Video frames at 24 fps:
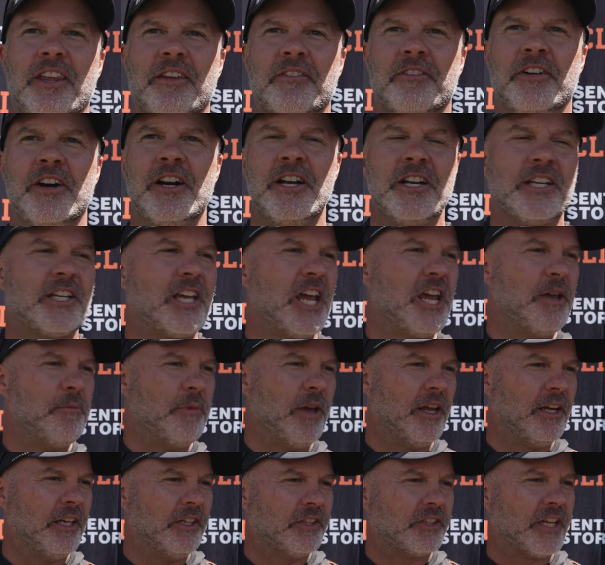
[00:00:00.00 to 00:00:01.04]
Vernon came
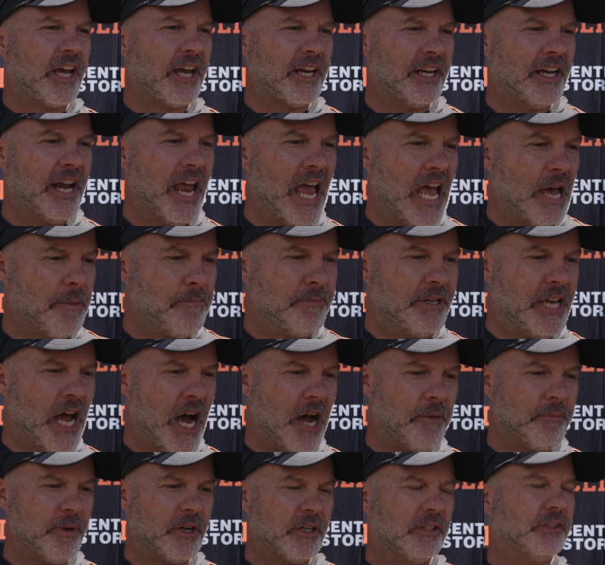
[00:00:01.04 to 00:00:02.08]
in. He's got an
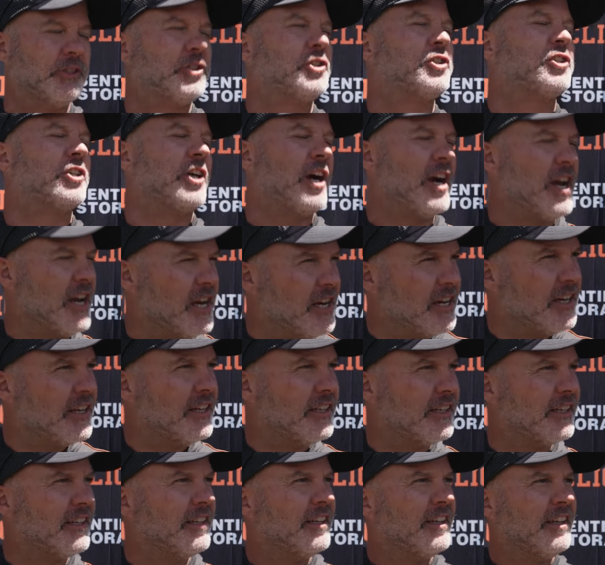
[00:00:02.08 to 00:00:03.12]
abdominal strain,
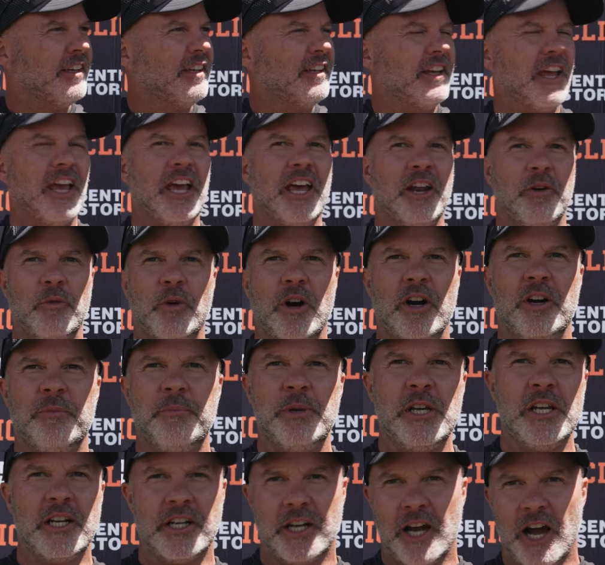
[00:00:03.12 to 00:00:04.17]
and we're
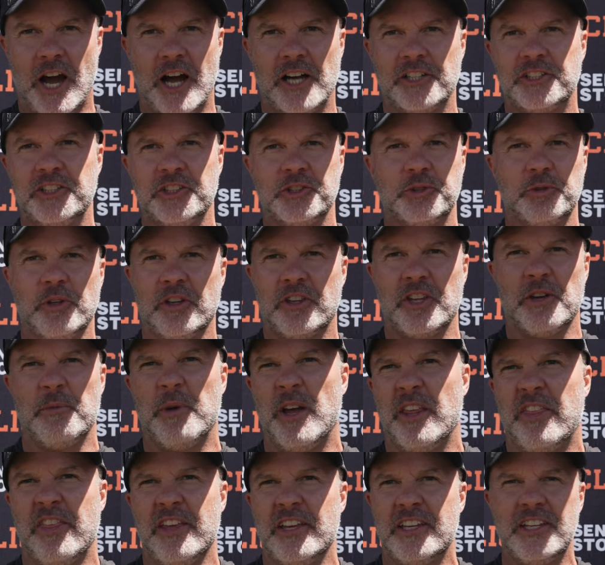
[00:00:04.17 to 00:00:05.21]
being cautious with him.
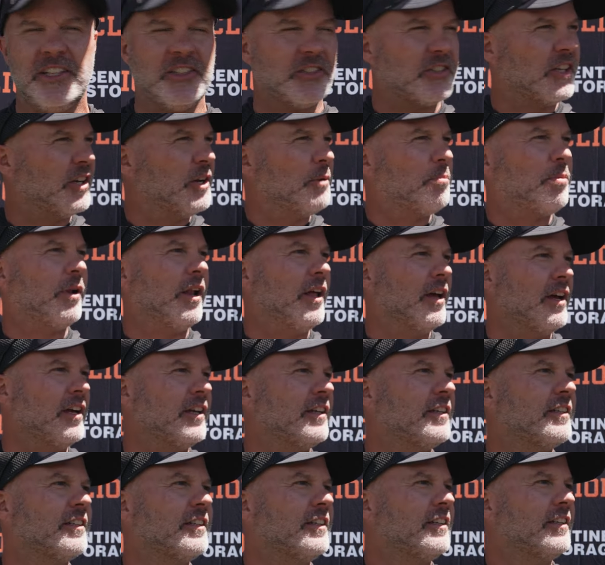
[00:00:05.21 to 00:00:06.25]
I think he's going to play,
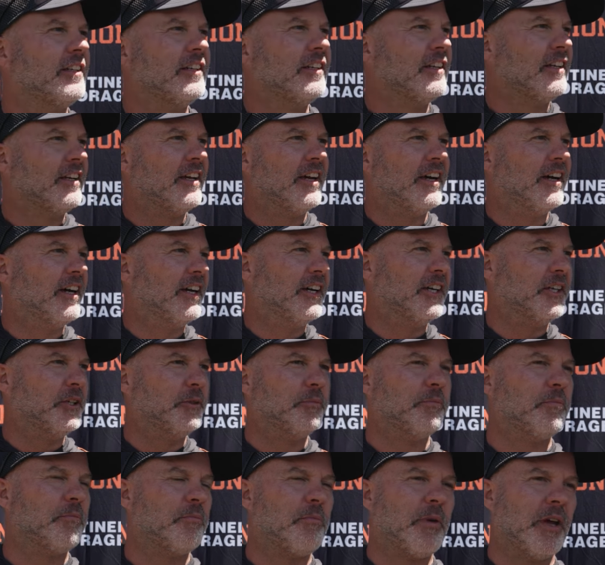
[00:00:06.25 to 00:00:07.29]

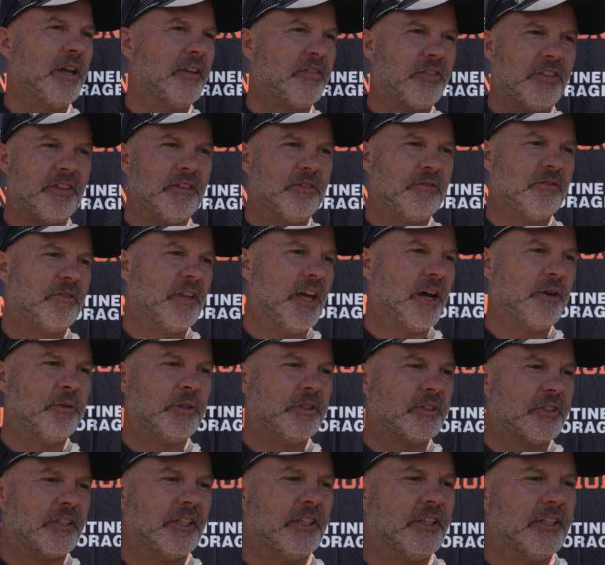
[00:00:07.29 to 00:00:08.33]
but that
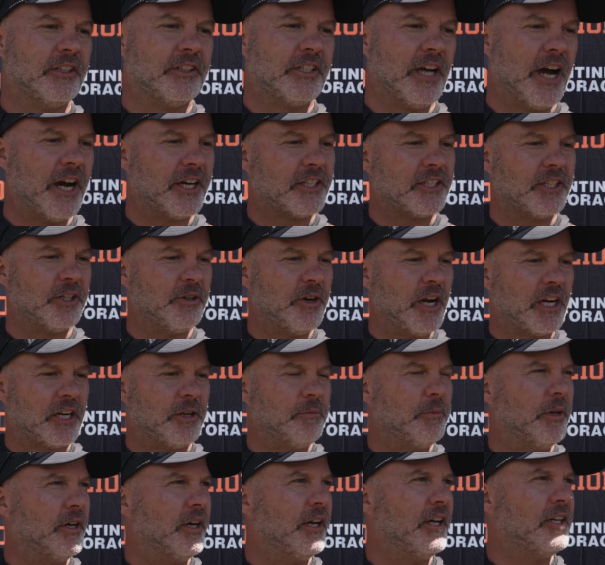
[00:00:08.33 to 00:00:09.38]
was the doctor
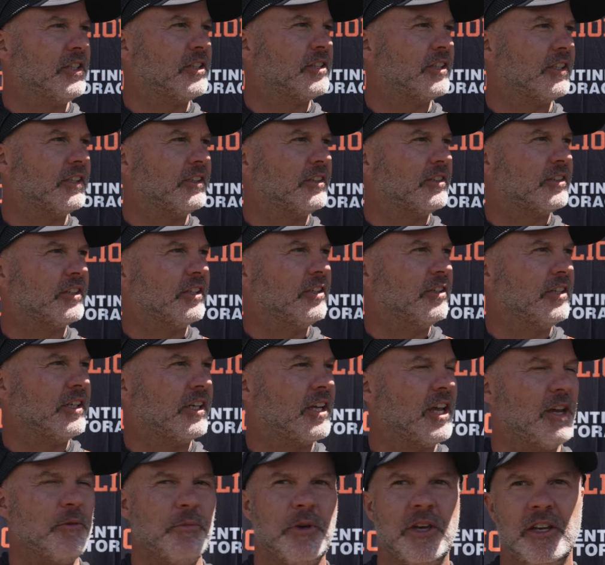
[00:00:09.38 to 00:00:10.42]
recommendation. So he
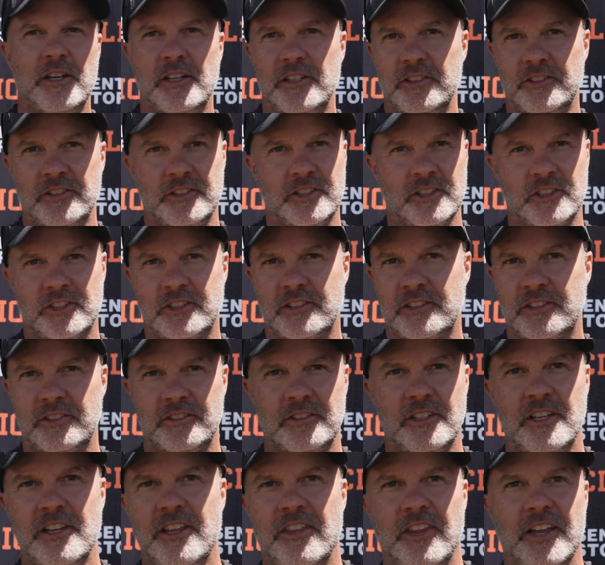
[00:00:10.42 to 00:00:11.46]
came in and just
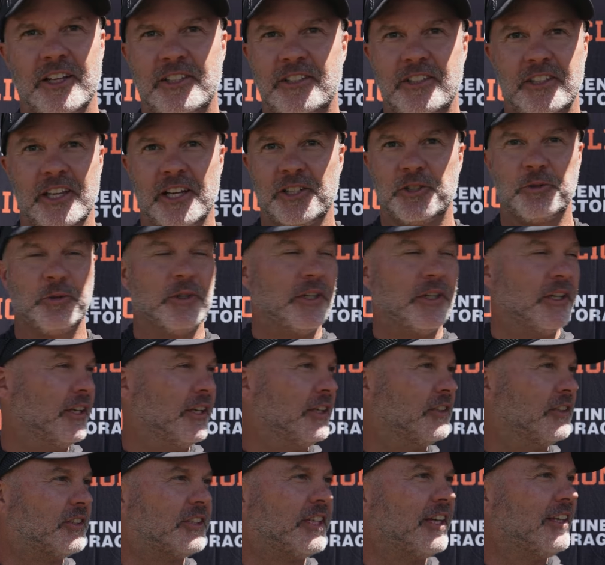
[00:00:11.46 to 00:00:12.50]
that's what it
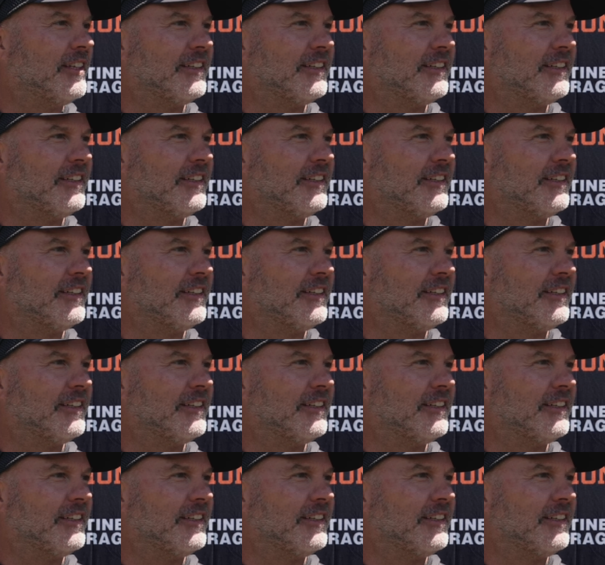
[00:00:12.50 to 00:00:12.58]
is.